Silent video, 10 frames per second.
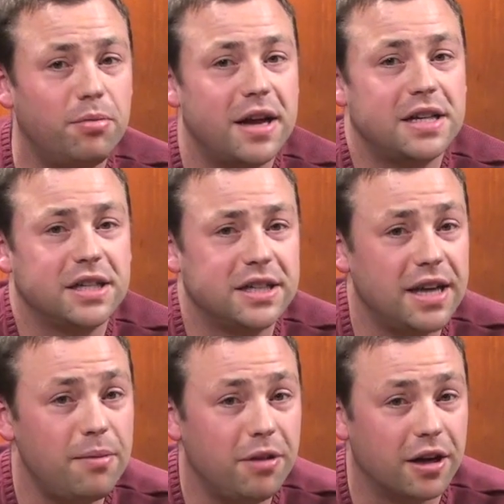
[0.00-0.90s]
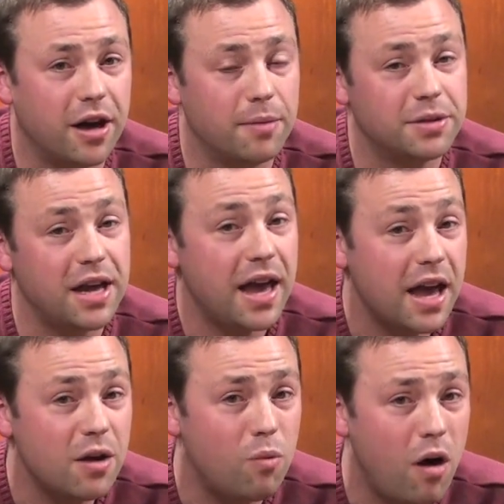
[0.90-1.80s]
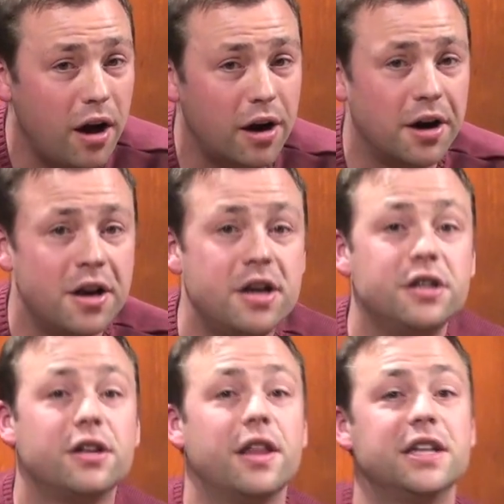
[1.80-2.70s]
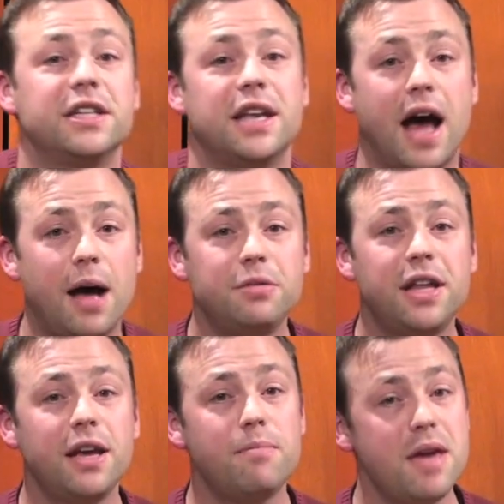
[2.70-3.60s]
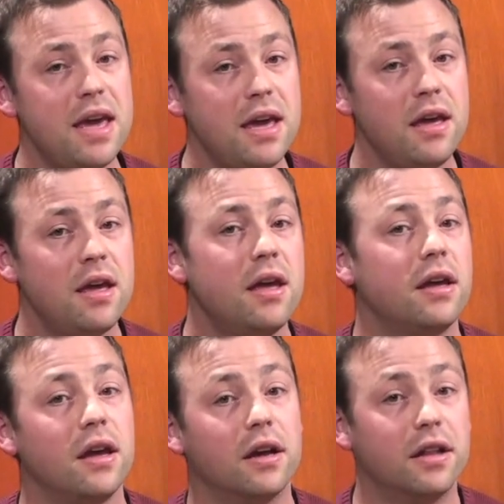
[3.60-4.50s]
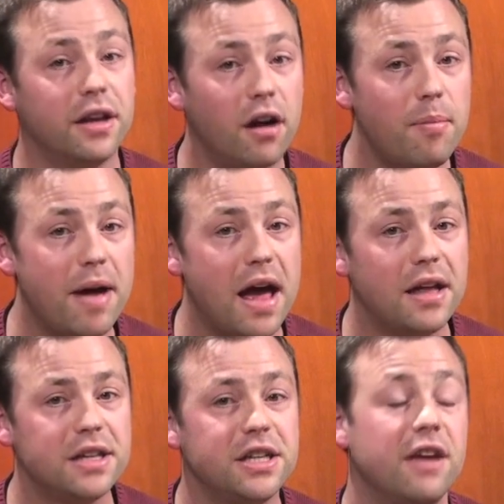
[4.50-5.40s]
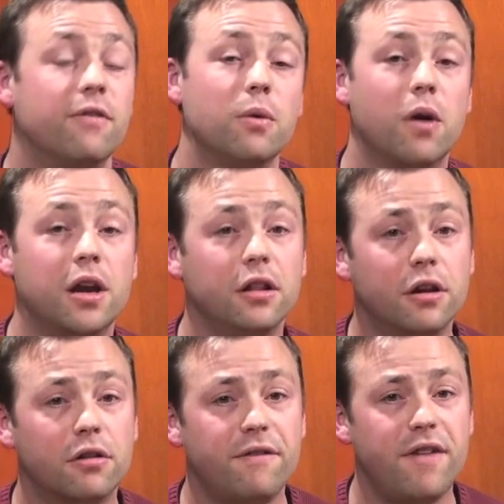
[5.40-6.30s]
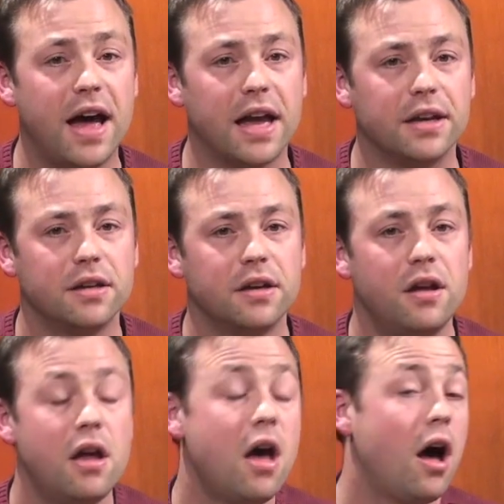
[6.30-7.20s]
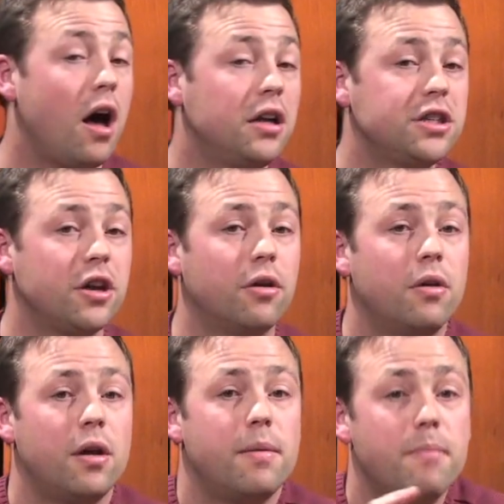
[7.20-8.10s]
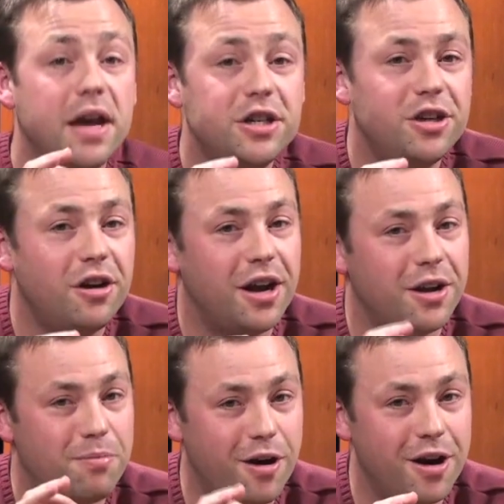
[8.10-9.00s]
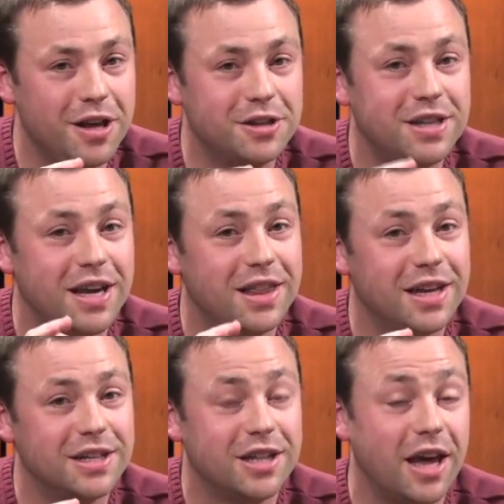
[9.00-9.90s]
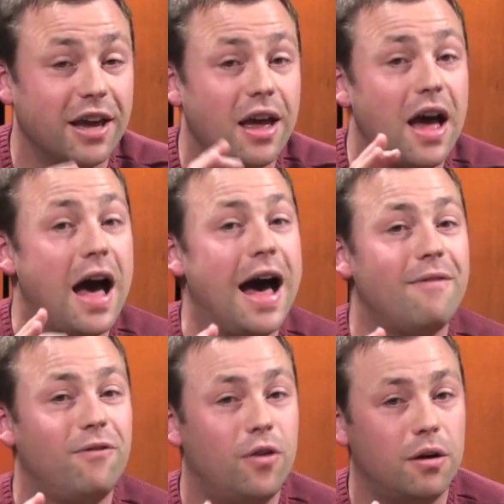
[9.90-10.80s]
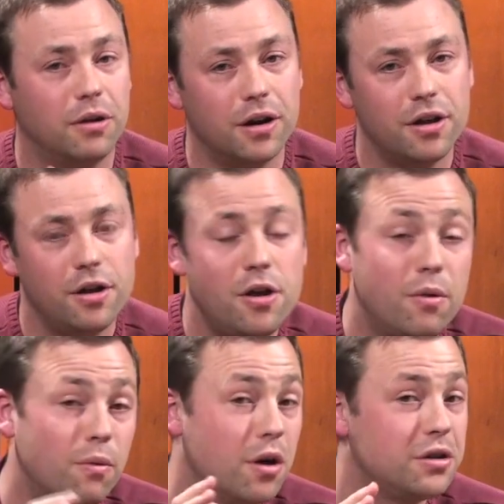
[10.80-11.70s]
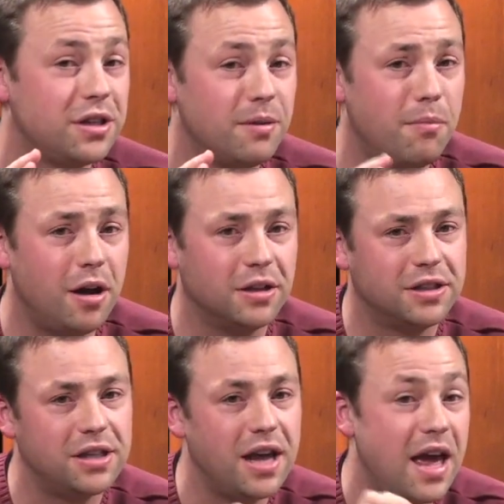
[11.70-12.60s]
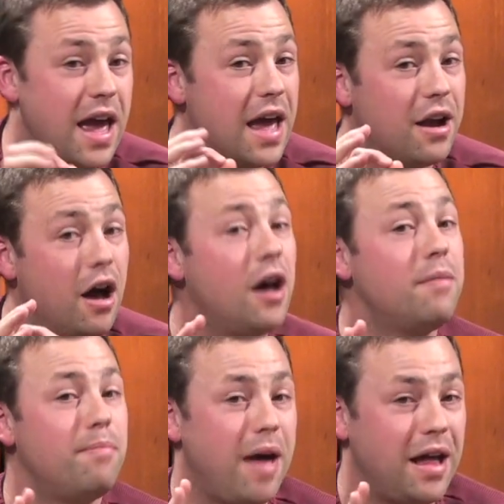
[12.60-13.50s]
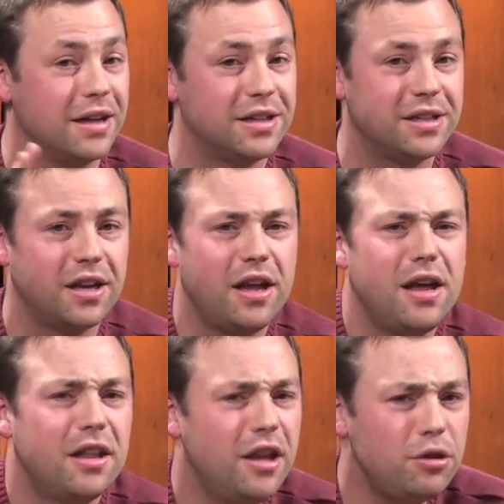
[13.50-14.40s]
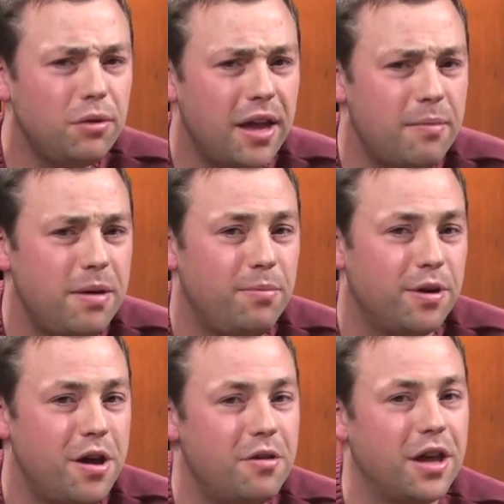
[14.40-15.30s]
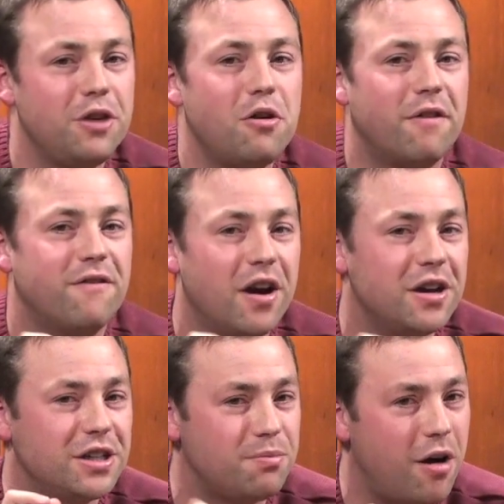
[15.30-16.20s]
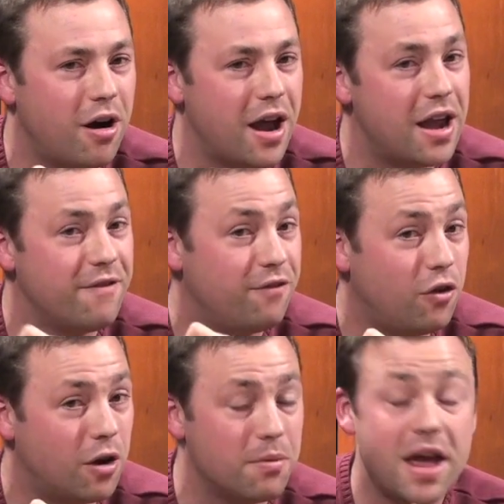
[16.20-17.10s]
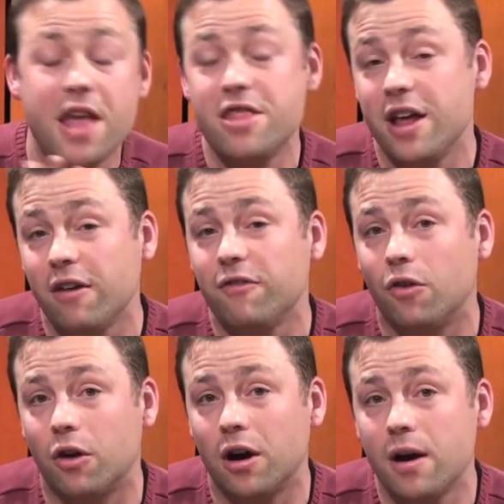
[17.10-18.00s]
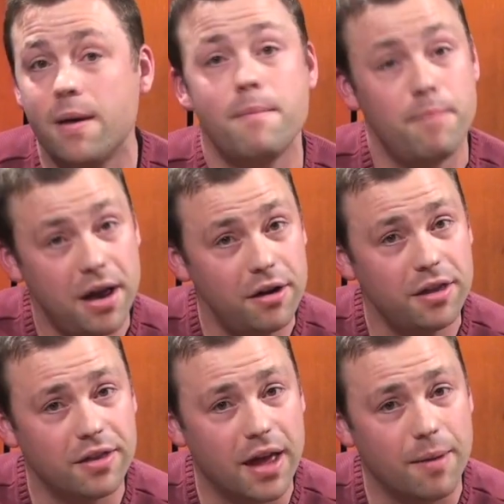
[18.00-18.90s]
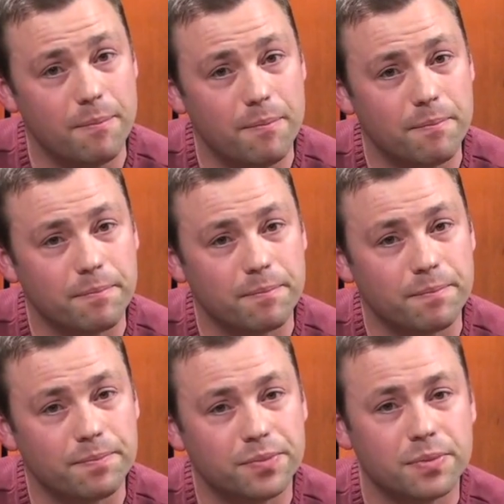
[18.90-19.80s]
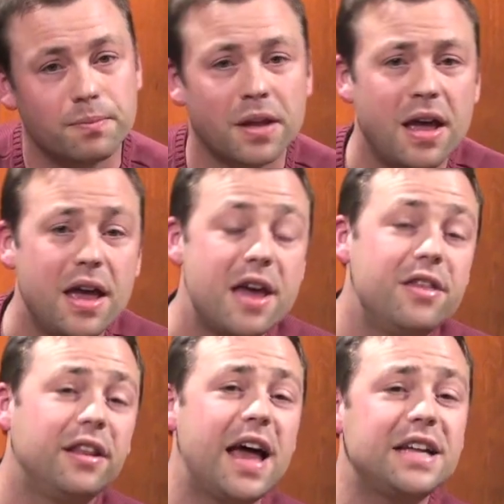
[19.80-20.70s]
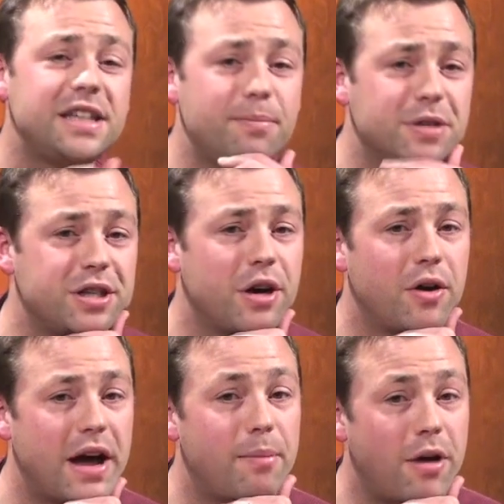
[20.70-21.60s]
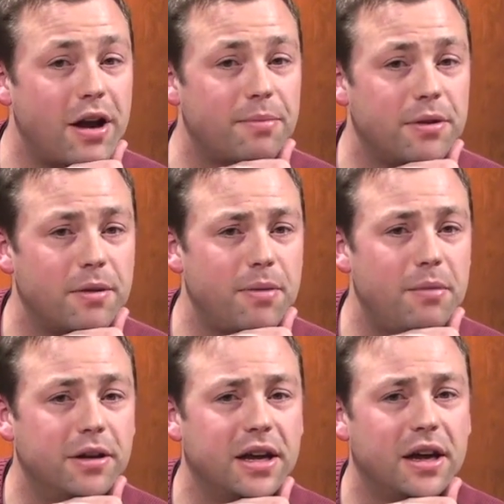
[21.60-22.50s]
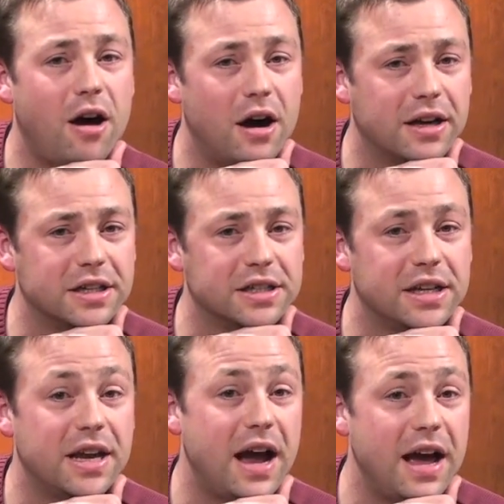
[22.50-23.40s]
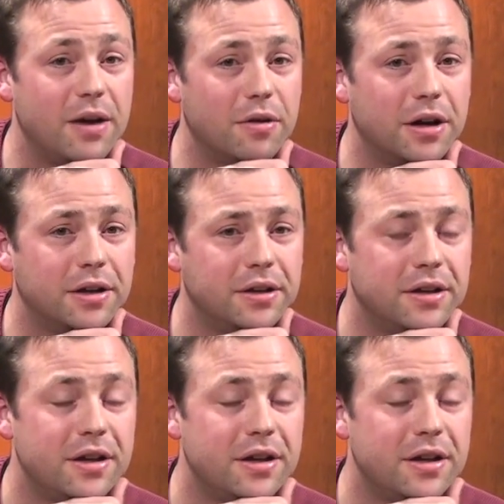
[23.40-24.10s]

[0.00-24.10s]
plastic sampling cups and water so that snobs like me can clear our palates if we want to look refined. Also, make sure at your party you say things like hop forward, roasted malts, and unbalanced. This will let people know that you are very smart and informed and therefore better than them. In the last episode, I brought up the Republican caucus in Iowa.